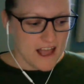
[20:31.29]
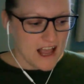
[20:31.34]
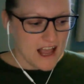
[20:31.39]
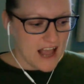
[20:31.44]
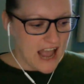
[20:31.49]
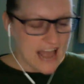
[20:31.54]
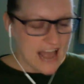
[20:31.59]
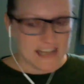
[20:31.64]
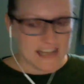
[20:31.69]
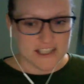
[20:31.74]

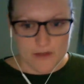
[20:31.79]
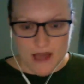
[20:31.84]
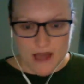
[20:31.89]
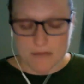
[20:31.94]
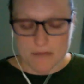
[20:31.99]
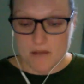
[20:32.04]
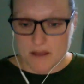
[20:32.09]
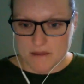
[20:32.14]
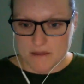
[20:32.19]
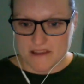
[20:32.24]
And so that
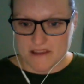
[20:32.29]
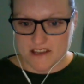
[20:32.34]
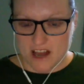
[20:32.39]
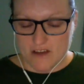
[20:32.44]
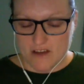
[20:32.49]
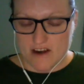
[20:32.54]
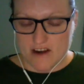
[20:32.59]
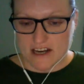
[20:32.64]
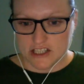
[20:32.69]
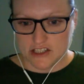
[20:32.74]
might be the
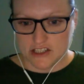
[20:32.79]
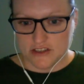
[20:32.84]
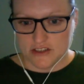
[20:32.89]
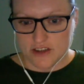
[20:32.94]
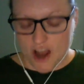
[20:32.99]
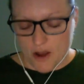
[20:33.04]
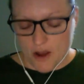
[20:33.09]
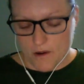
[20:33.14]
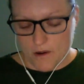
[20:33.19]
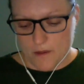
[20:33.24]
direction you
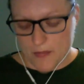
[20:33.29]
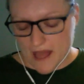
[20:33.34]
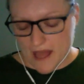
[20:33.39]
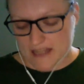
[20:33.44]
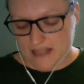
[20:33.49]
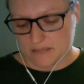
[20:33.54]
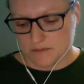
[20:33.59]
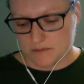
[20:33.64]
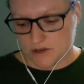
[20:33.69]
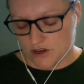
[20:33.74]
go. And that's
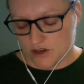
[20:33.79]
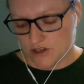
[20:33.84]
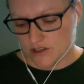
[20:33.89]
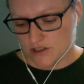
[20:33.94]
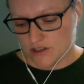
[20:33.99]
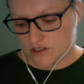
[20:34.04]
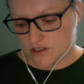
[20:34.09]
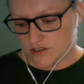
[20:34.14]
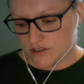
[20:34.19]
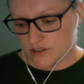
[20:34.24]

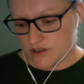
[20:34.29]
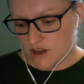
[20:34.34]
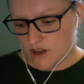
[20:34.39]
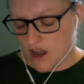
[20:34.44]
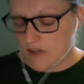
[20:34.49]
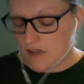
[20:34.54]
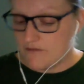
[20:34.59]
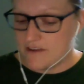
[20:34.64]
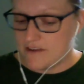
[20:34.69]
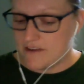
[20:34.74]
because I
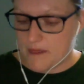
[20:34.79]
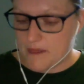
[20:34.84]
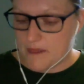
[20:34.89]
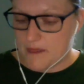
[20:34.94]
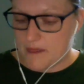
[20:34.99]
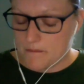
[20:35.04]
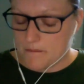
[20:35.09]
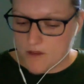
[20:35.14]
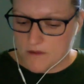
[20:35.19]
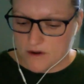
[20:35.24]
feel at the
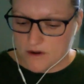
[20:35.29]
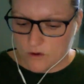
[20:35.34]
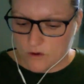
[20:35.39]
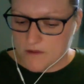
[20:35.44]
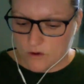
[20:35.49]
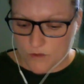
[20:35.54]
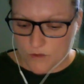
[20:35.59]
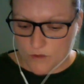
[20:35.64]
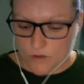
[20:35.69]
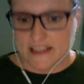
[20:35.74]
moment, although
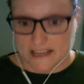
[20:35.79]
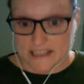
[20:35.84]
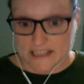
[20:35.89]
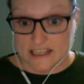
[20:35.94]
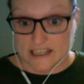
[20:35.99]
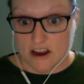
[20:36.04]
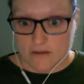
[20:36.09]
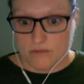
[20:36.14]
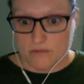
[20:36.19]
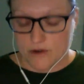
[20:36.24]
things
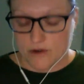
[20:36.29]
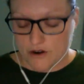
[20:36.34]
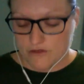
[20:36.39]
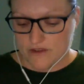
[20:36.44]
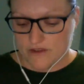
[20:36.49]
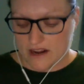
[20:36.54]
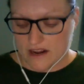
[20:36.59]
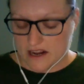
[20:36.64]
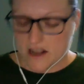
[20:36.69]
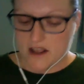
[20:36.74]
are
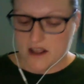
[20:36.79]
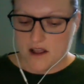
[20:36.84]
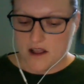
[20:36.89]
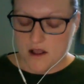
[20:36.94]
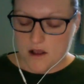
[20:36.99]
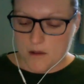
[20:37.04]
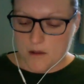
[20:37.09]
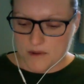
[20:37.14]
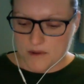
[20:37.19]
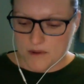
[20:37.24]
improving,
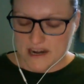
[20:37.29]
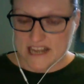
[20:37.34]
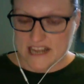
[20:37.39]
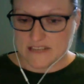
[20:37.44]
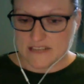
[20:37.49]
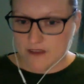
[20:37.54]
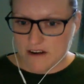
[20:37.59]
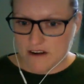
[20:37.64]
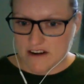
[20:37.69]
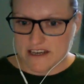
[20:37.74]
but it's
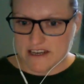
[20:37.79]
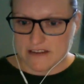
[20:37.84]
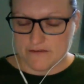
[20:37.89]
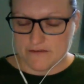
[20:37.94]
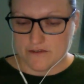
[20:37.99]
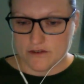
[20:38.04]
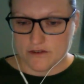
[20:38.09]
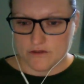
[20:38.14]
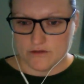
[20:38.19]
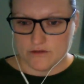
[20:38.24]
very
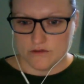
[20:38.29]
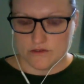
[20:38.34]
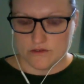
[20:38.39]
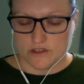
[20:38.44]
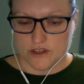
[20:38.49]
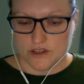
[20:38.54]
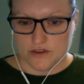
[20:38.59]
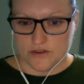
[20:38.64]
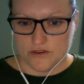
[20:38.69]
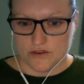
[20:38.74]
difficult
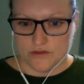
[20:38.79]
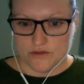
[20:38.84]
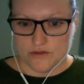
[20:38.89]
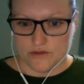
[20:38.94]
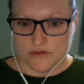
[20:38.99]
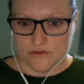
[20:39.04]
to